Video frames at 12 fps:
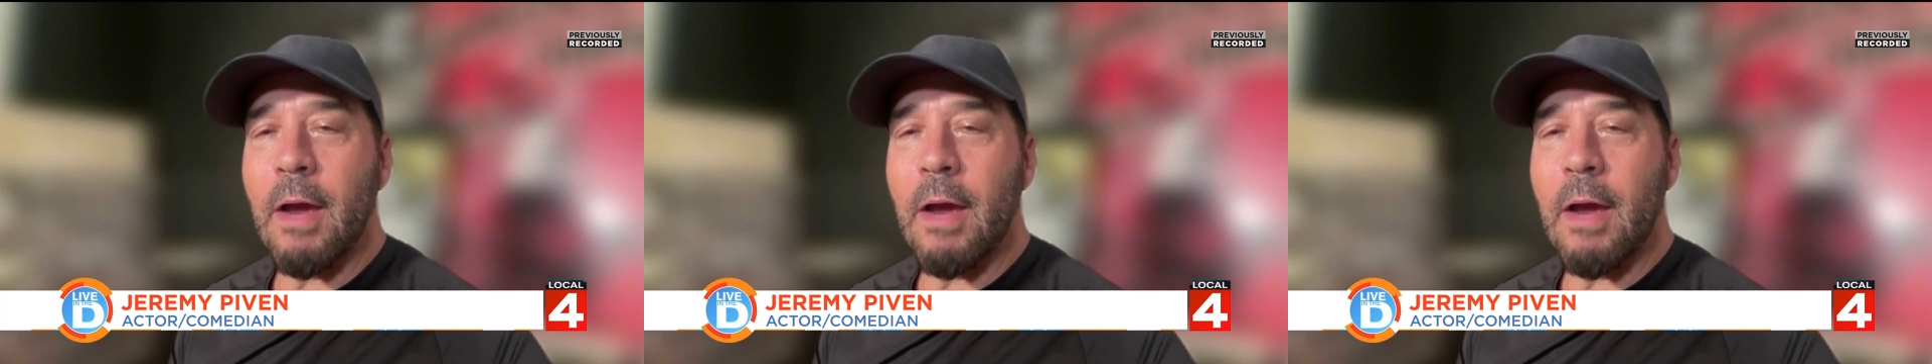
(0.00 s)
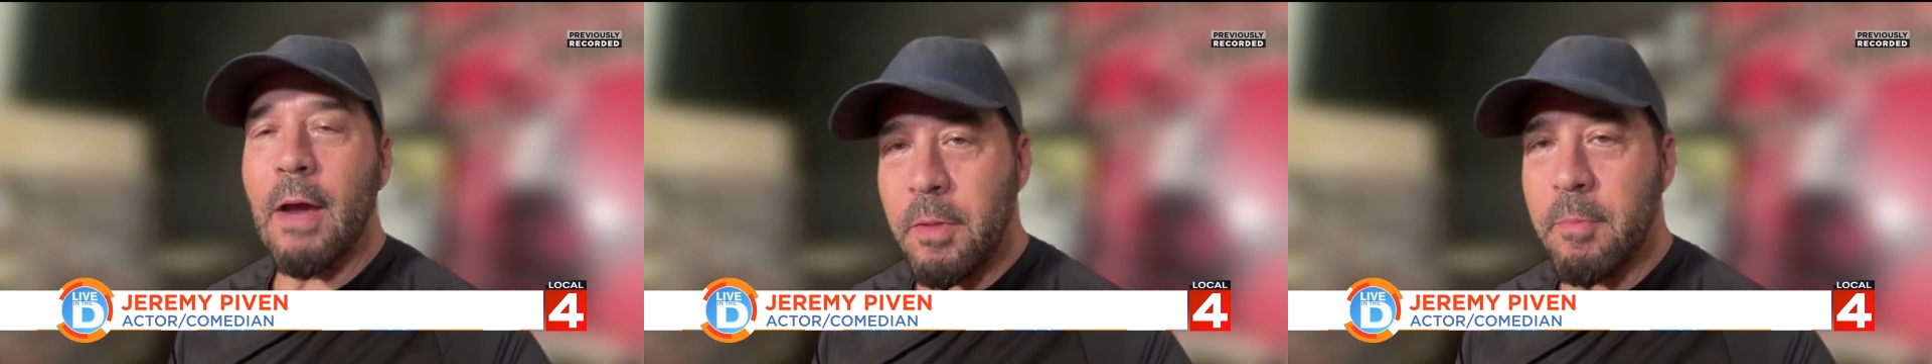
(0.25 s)
I'm
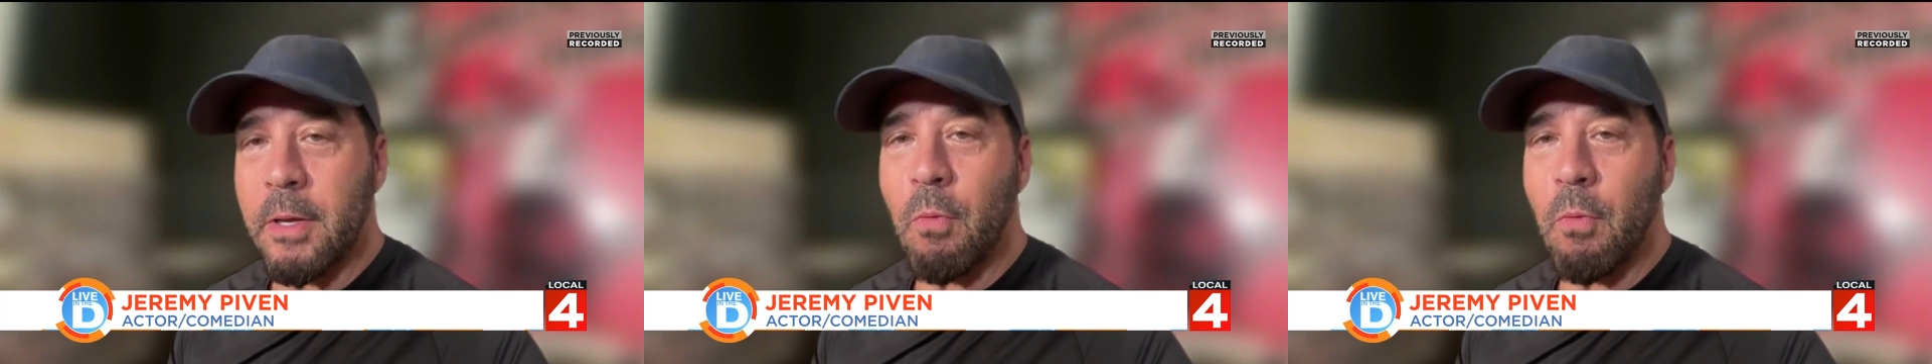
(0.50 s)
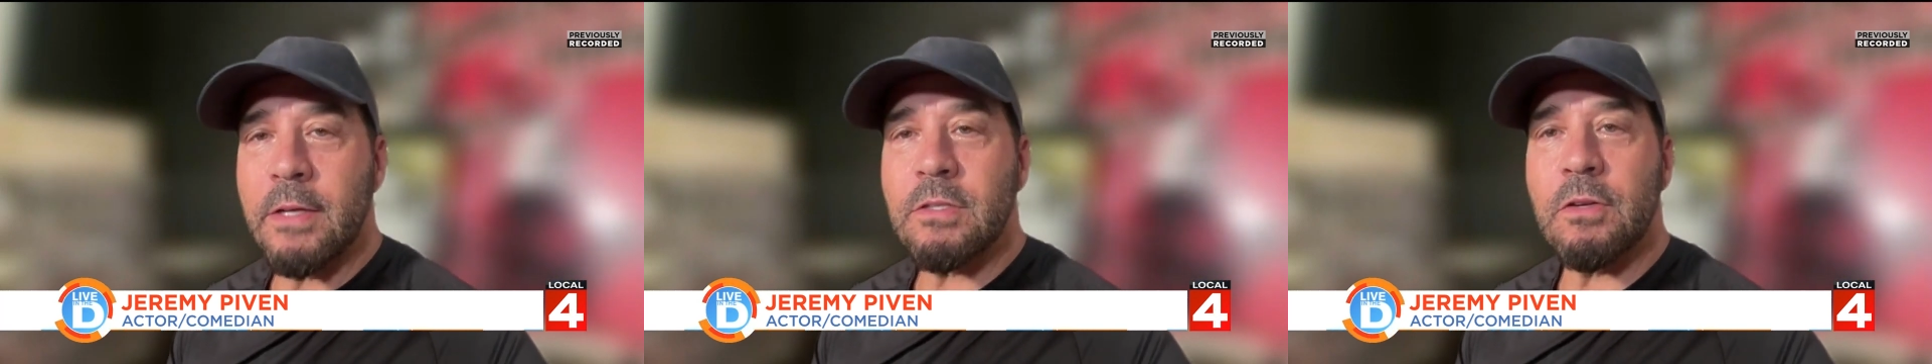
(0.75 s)
from the
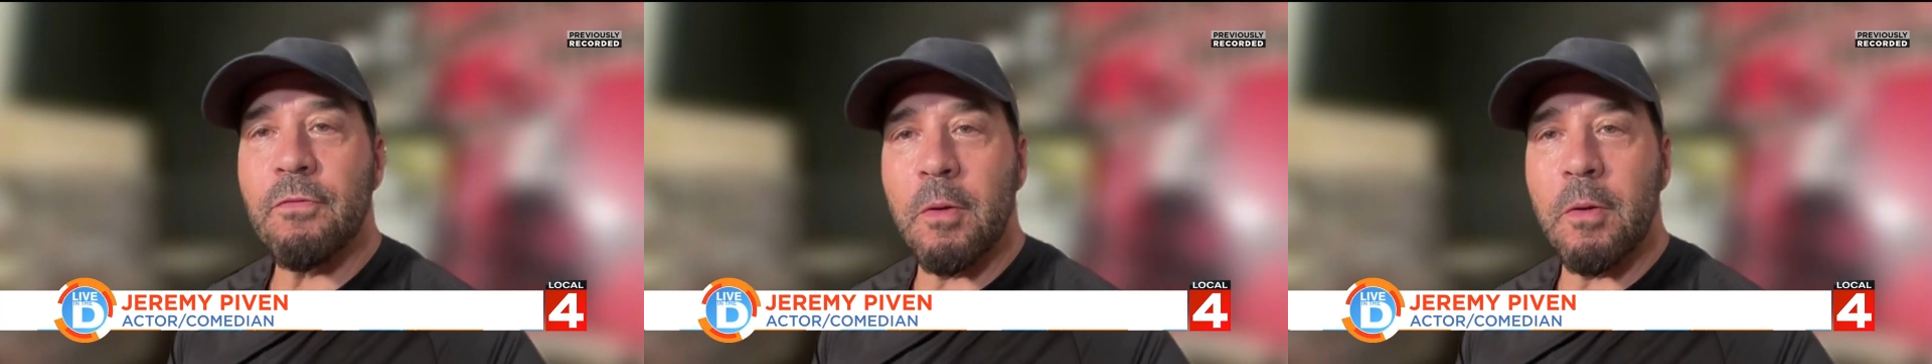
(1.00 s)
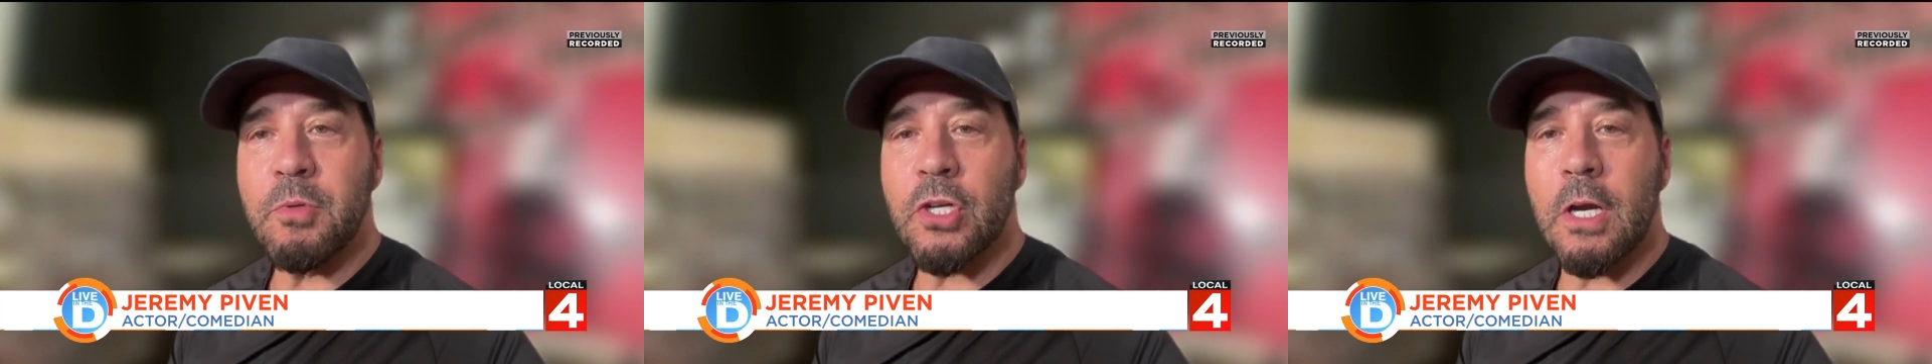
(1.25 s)
Midwest. I'm
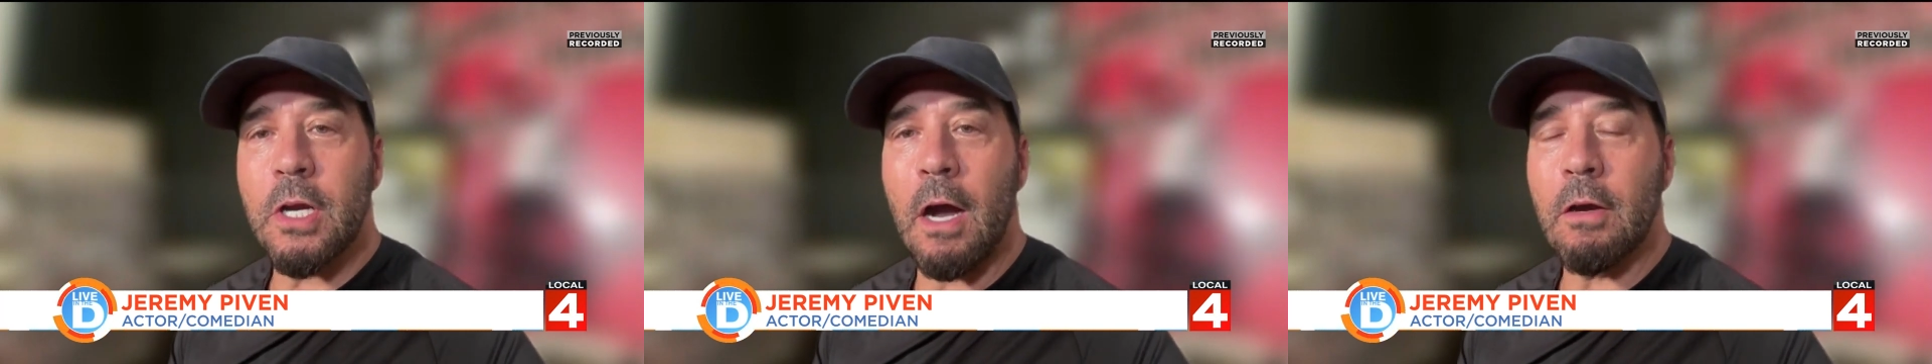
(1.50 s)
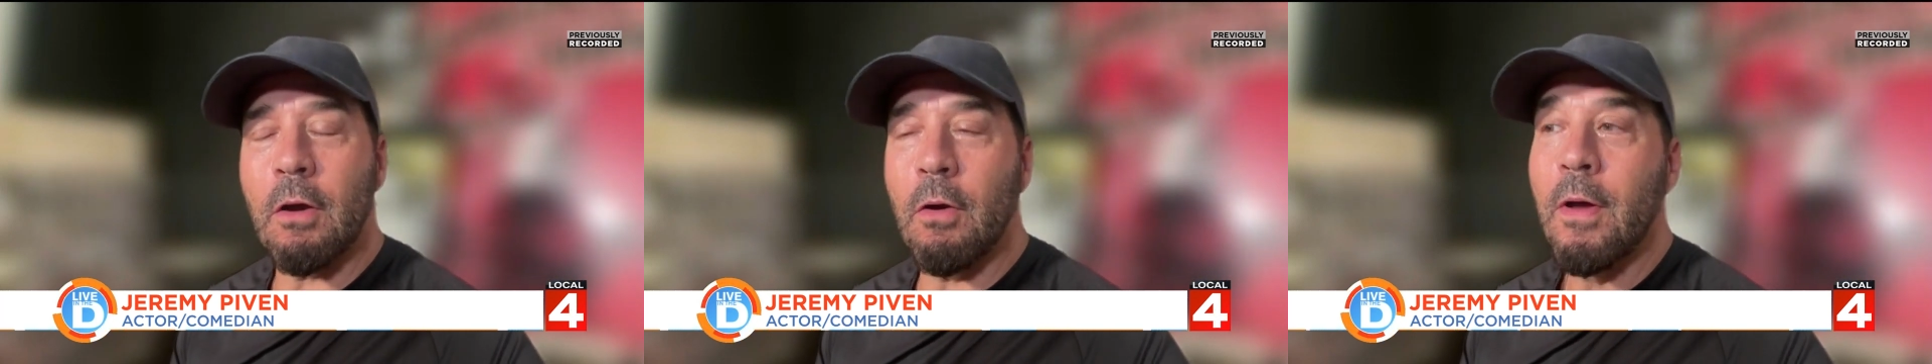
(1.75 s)
from
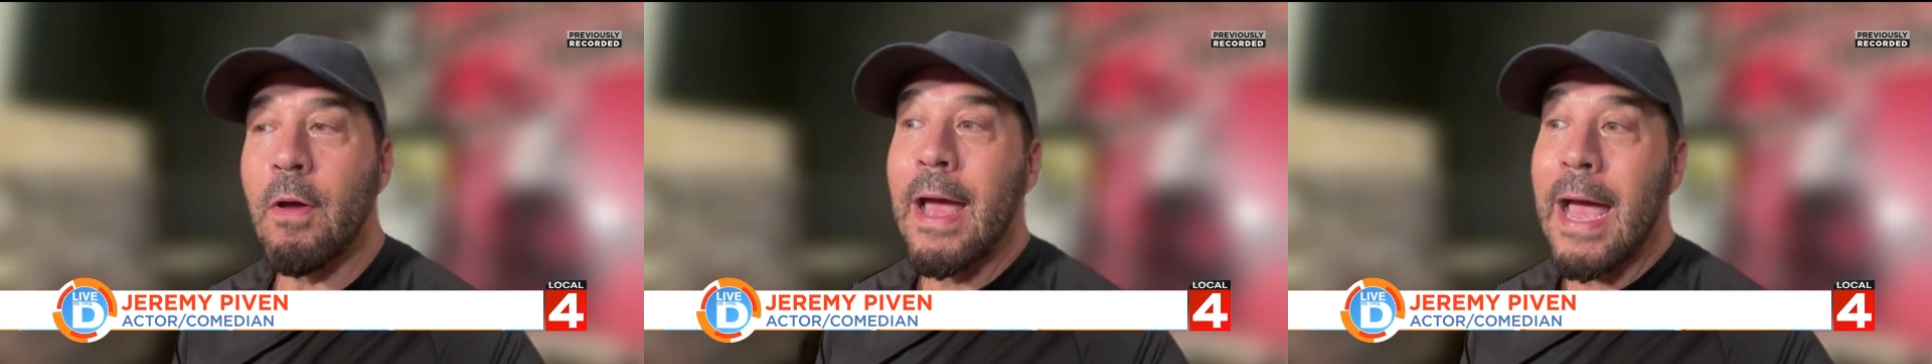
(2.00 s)
Chicago.